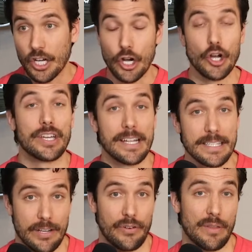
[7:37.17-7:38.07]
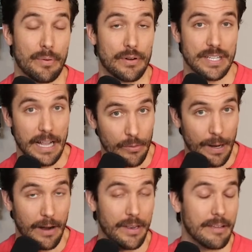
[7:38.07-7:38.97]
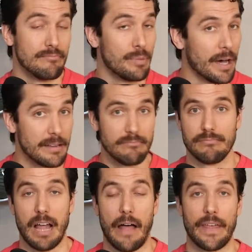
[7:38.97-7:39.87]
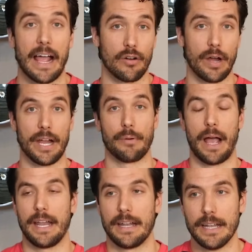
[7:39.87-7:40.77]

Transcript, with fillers: good considering the personnel around him, but not that great, right?